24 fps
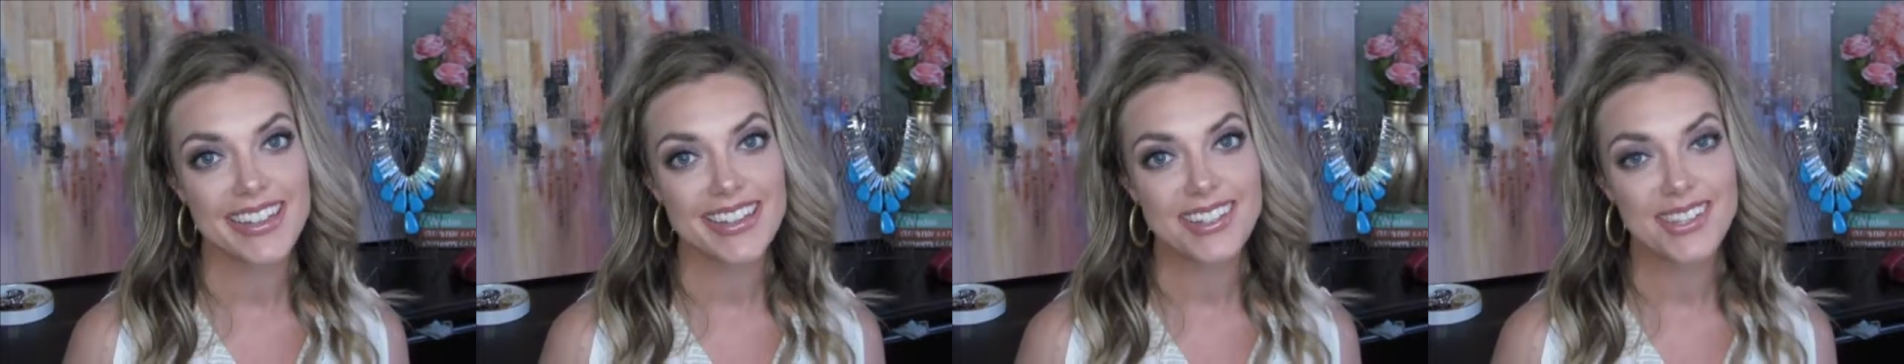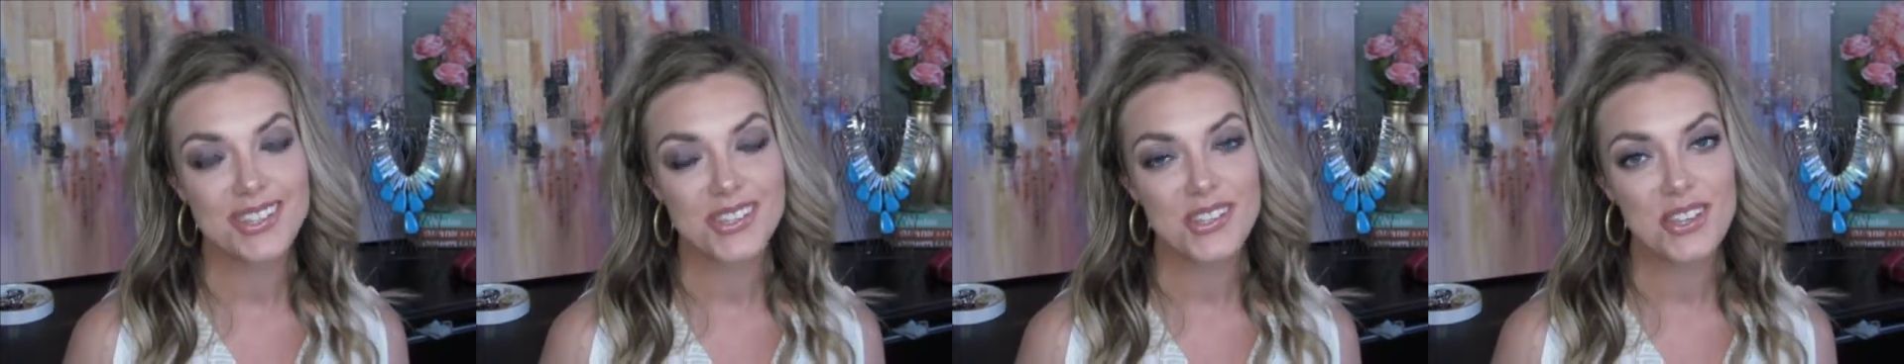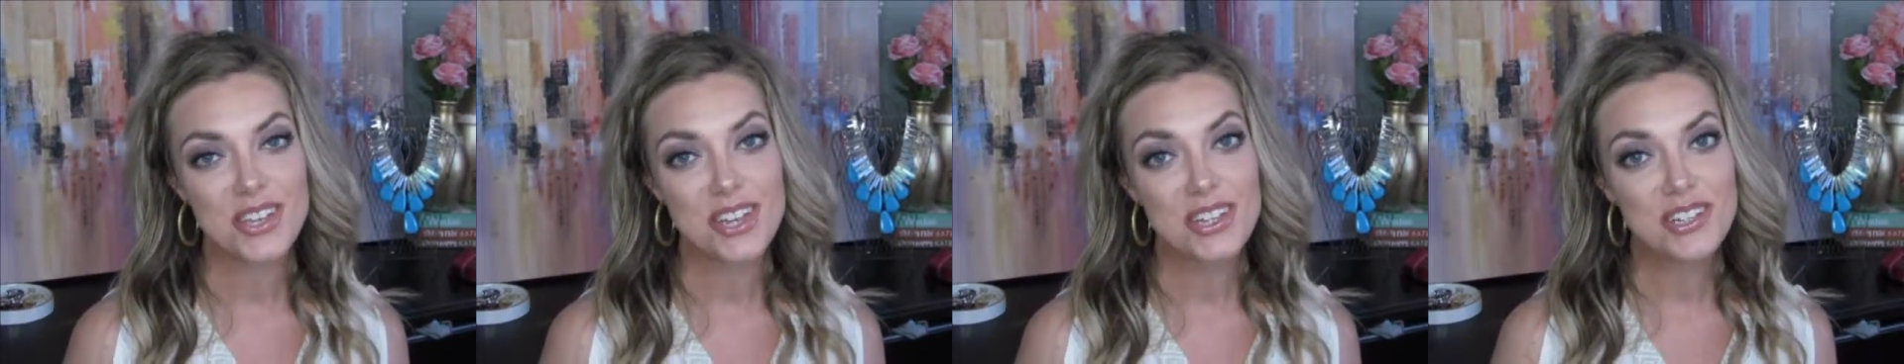
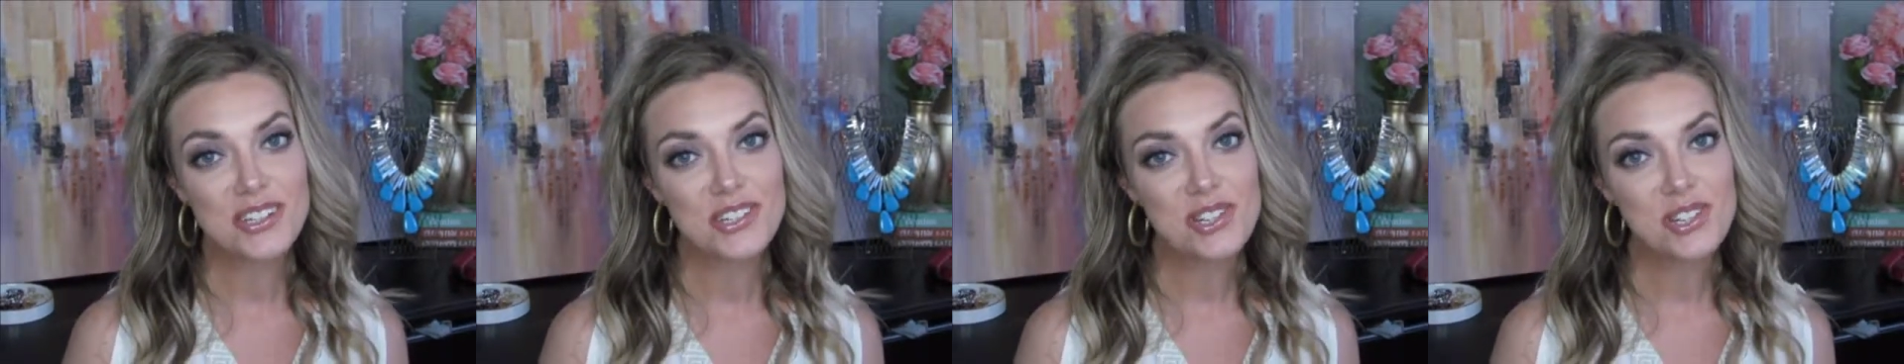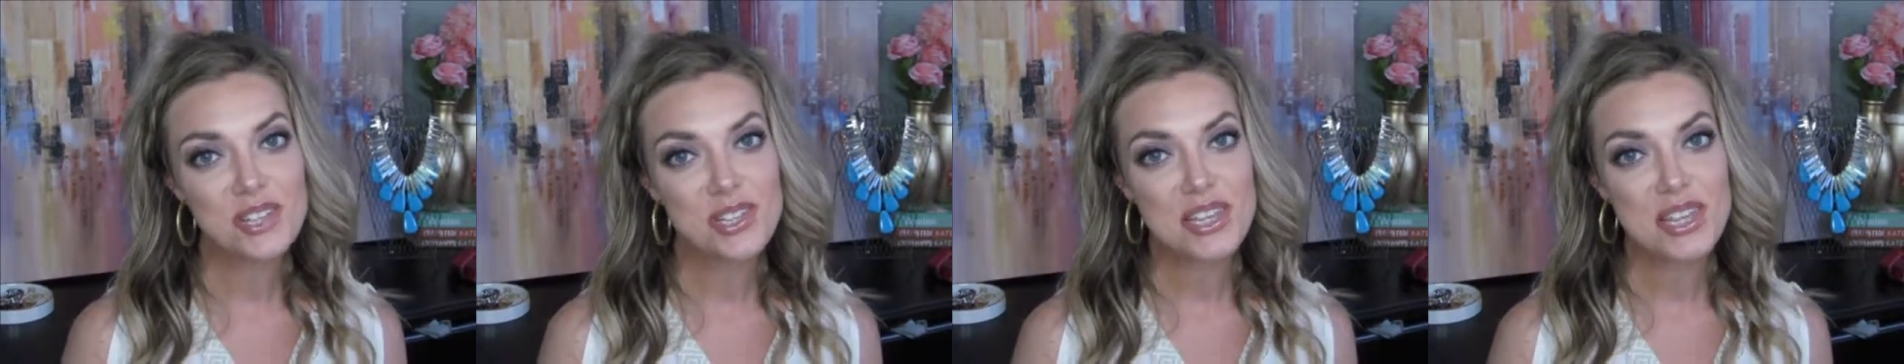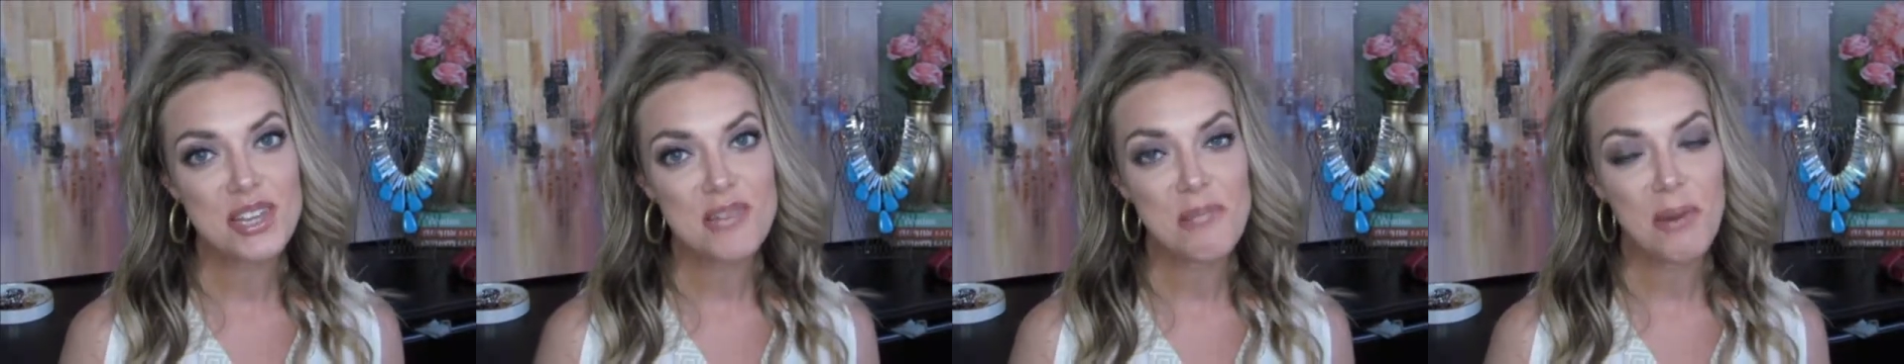this look,
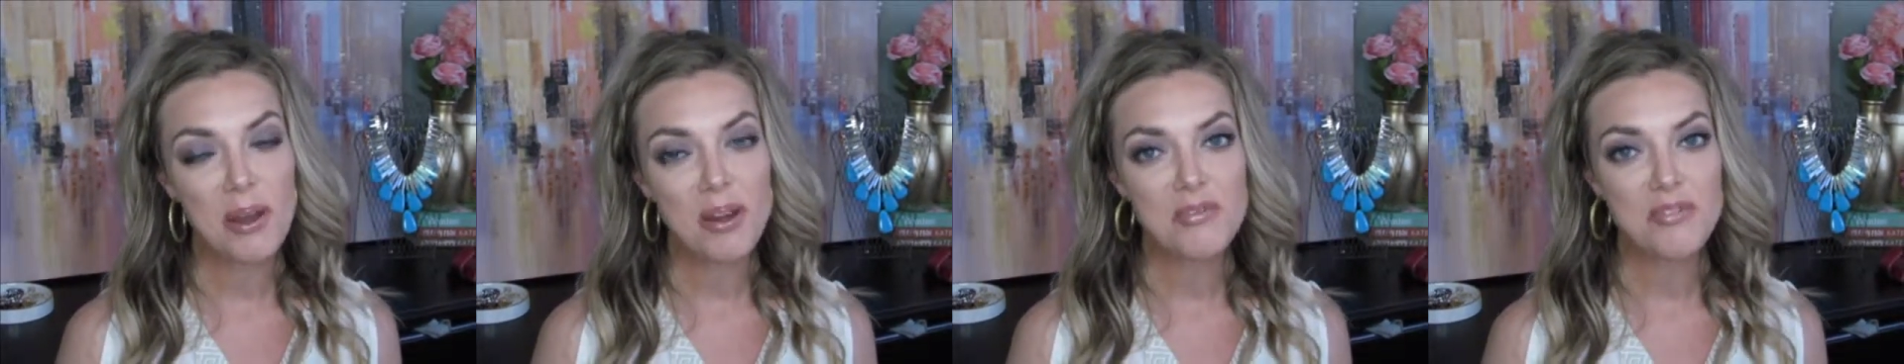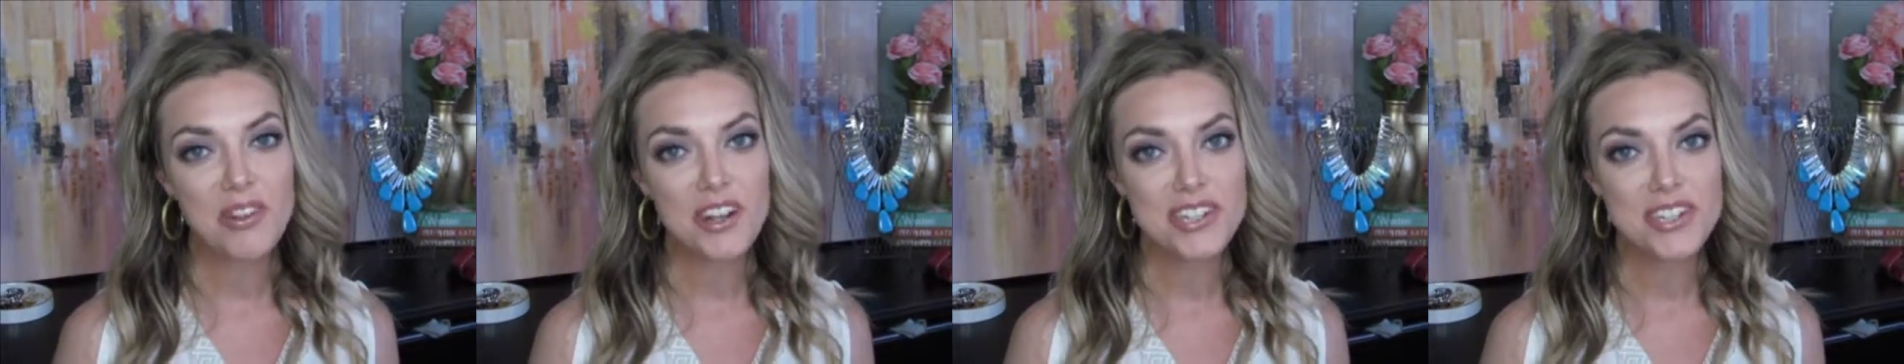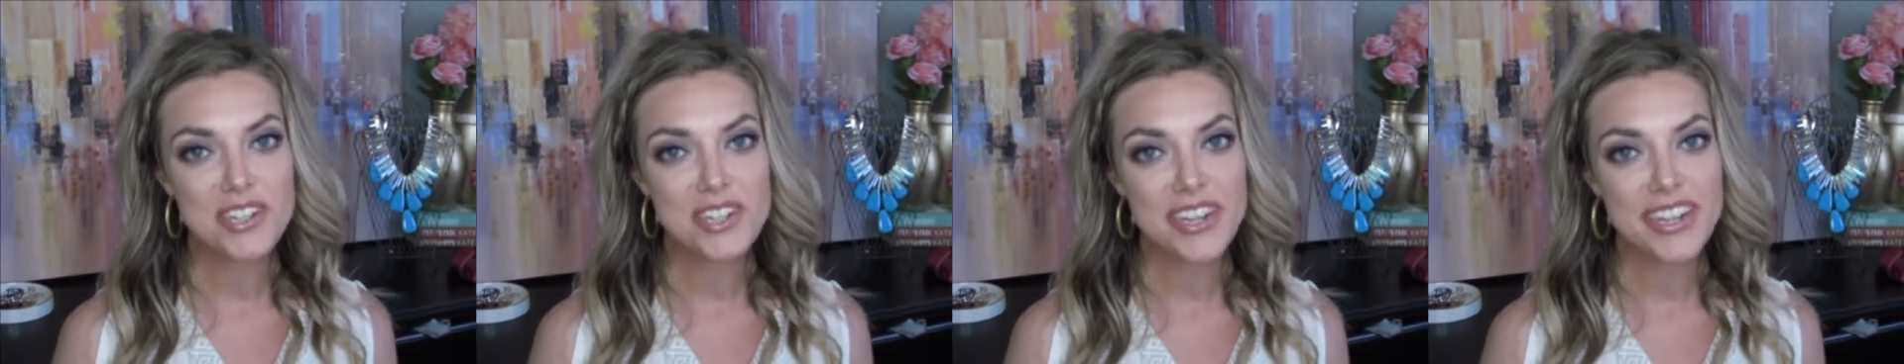just keep on
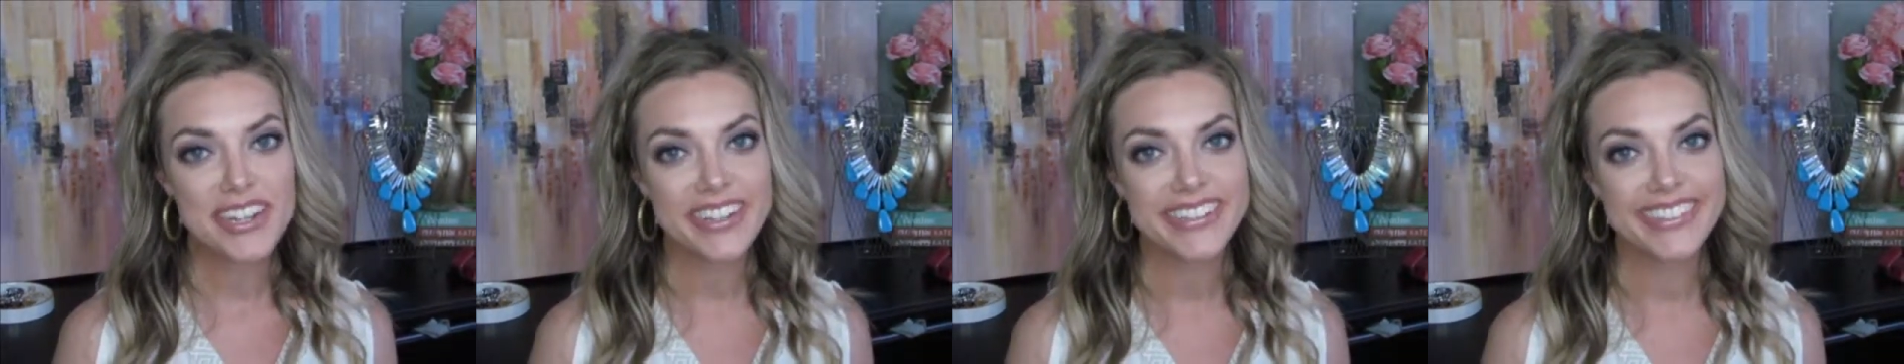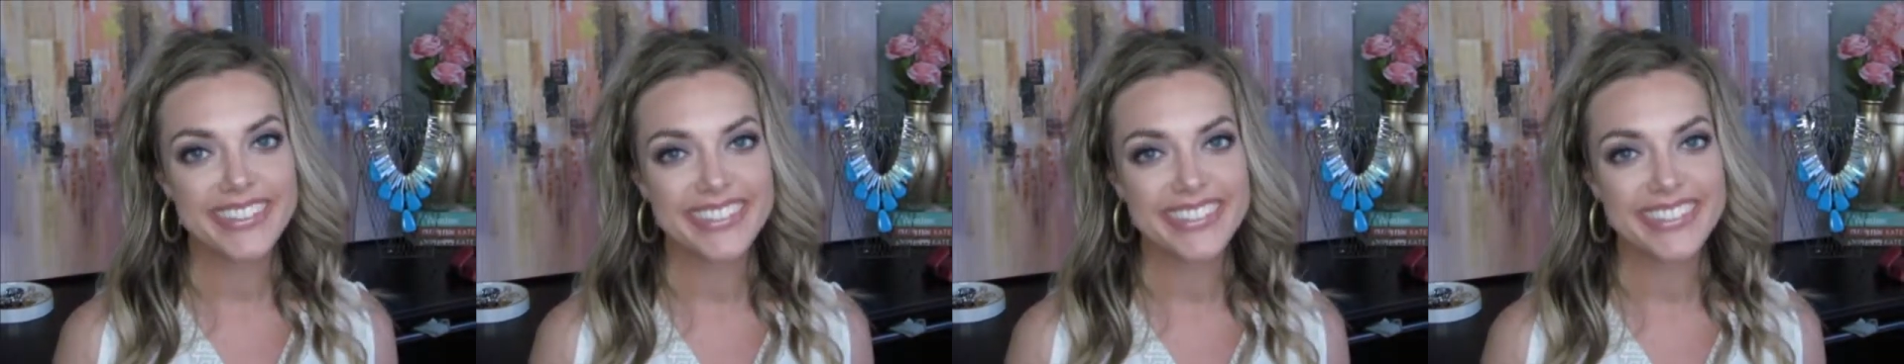watching.